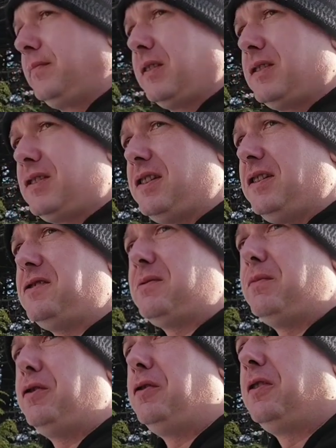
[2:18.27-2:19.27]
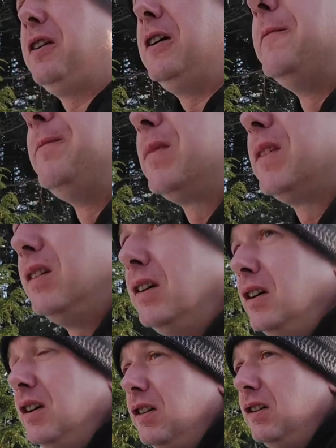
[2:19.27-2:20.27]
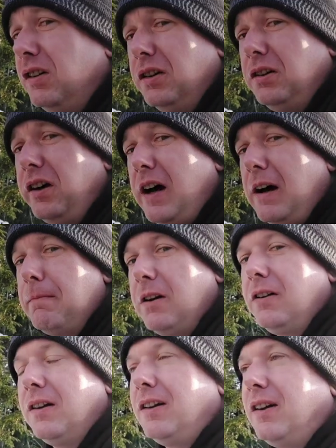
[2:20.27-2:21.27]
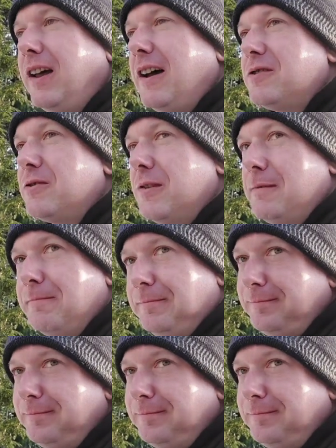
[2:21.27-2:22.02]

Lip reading: Still smooth. A little hoppier than the last one.